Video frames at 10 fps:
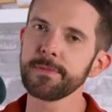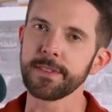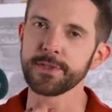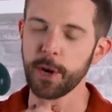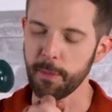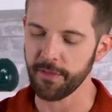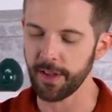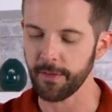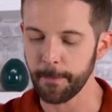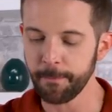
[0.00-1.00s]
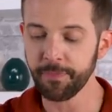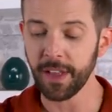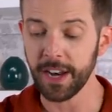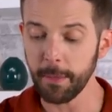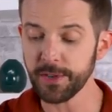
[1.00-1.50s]
of strawberry flavor.
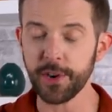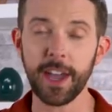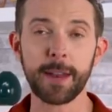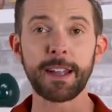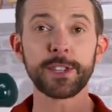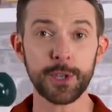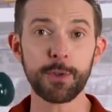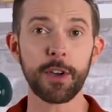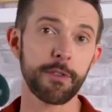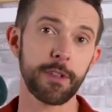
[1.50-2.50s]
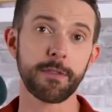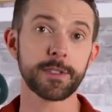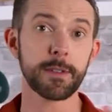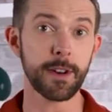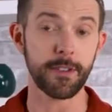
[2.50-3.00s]
Now I'm gonna show you how to make two other
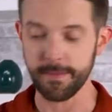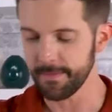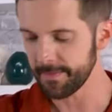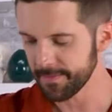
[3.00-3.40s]
flavors of buttercream.